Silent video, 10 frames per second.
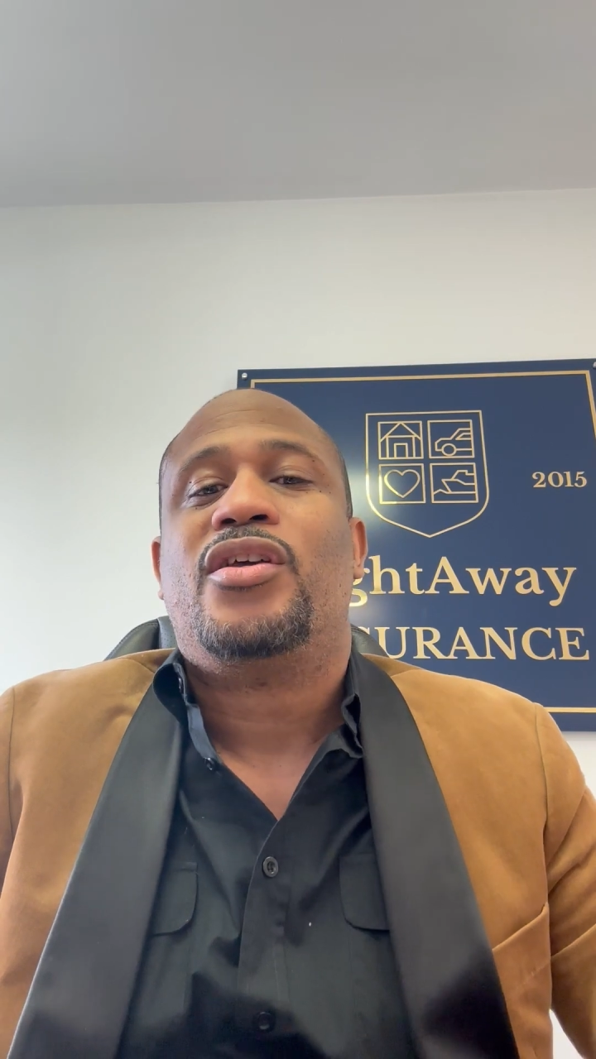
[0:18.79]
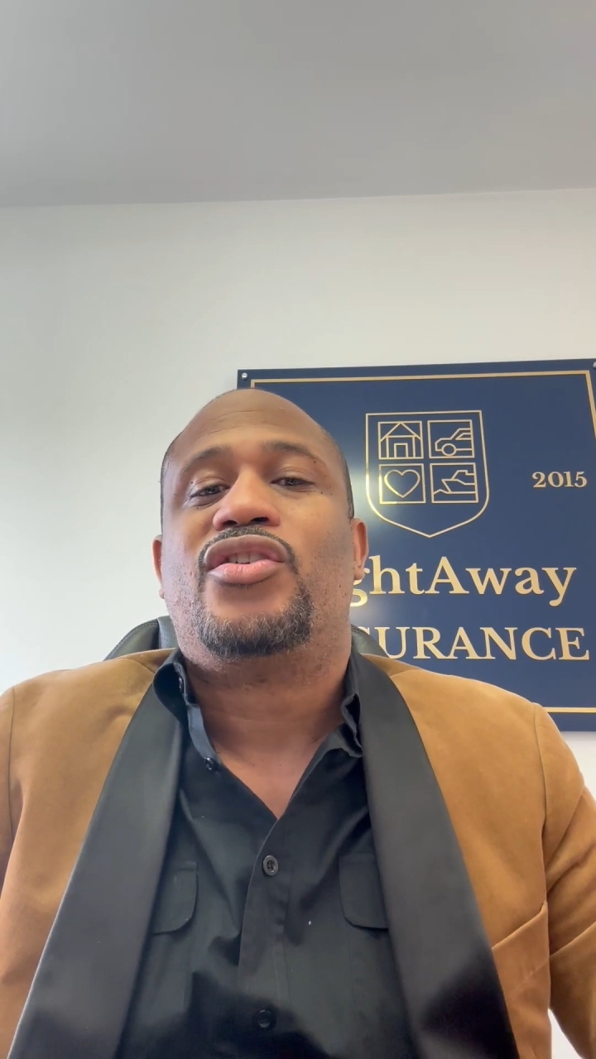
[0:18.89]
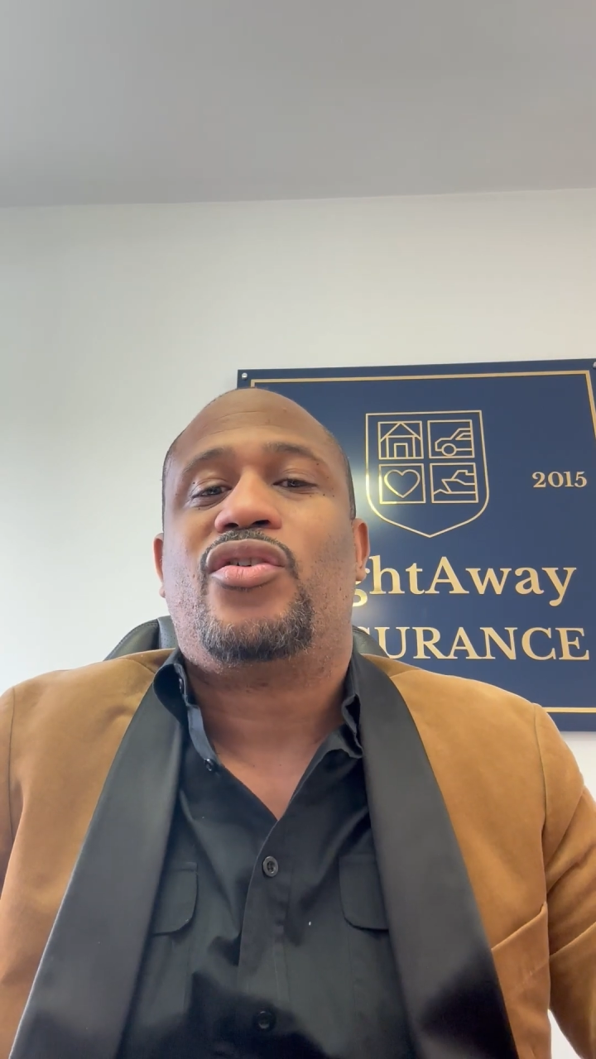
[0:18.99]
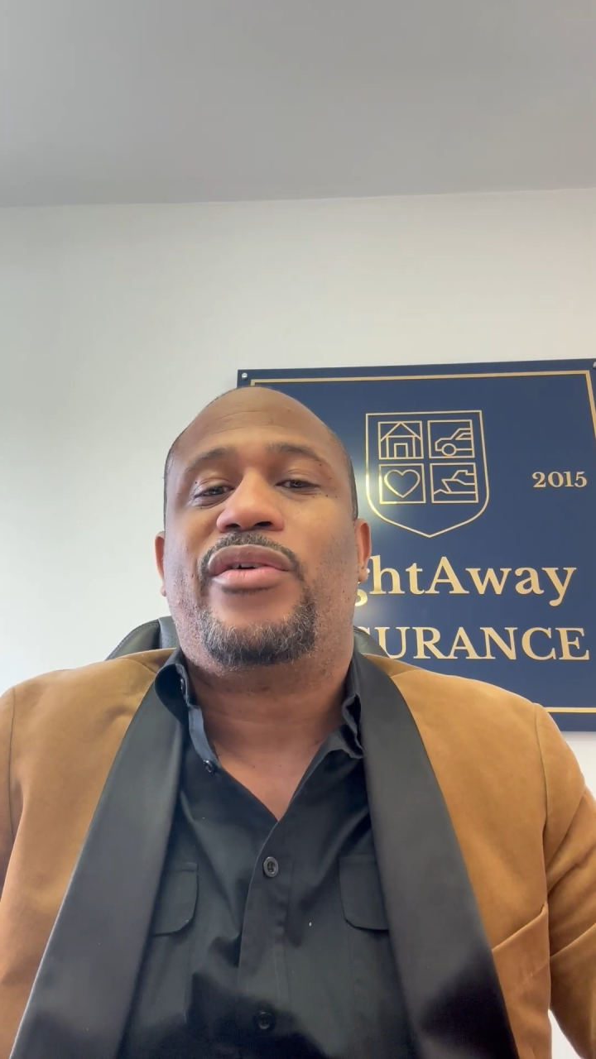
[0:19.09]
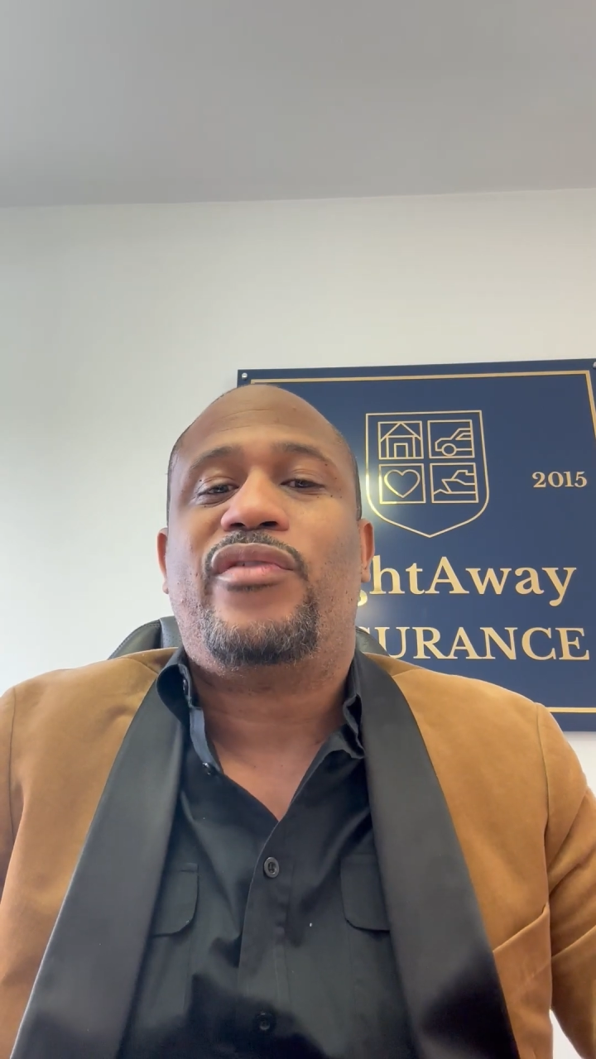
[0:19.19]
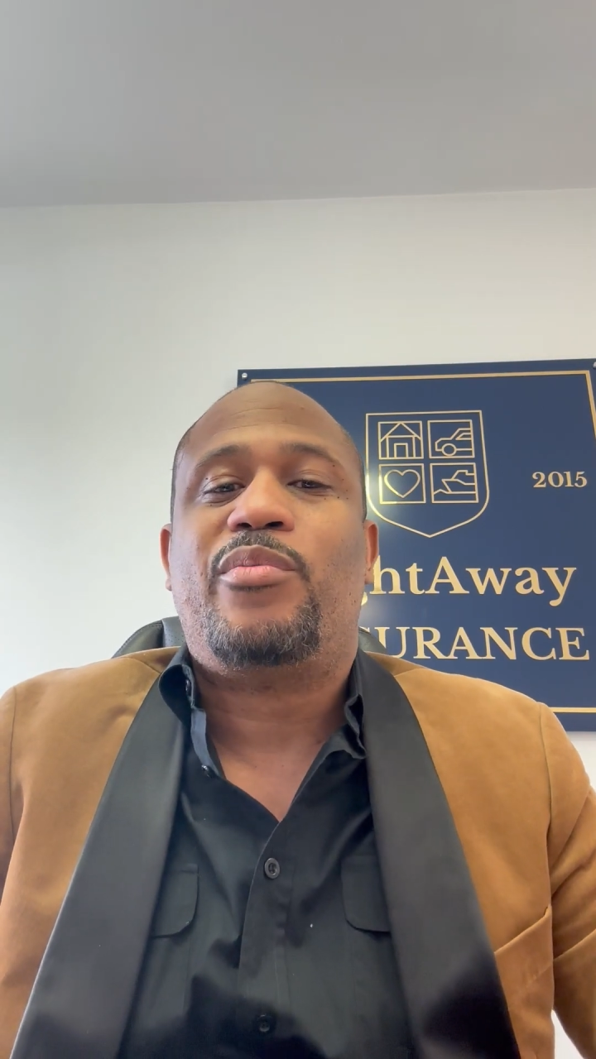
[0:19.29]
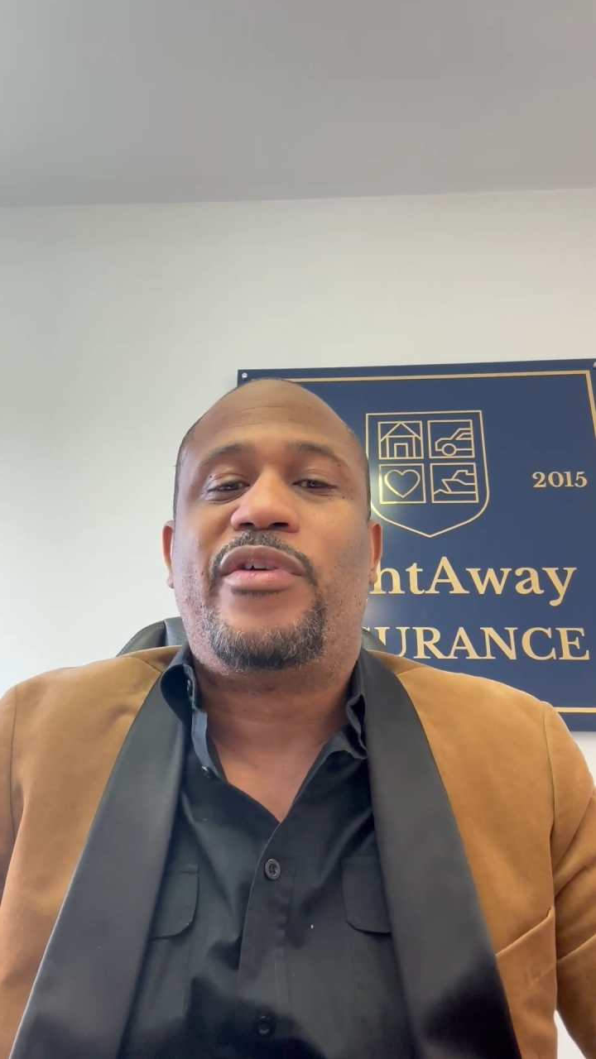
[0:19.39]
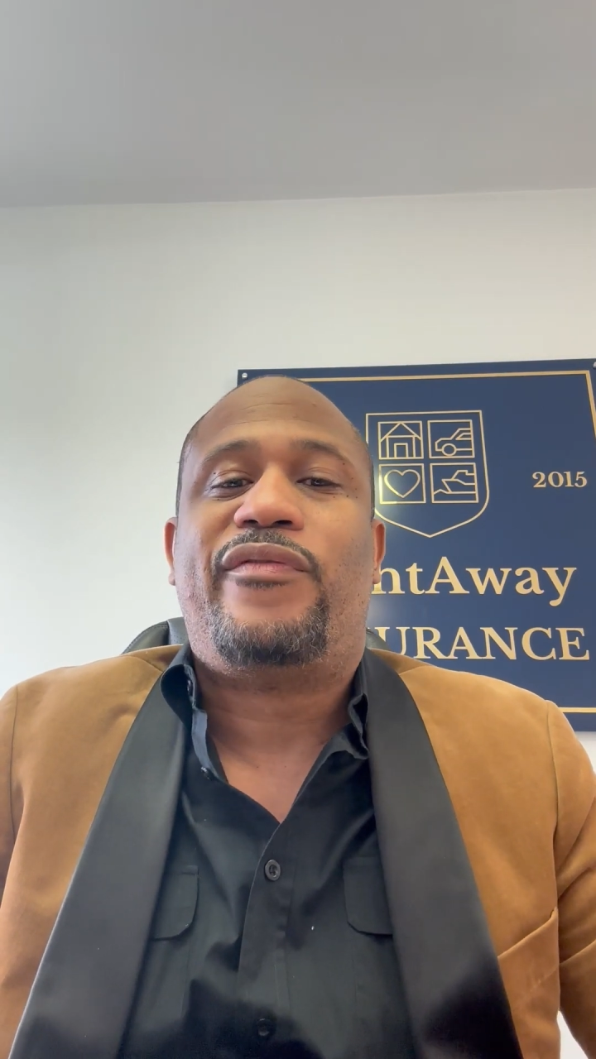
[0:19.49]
So if you've been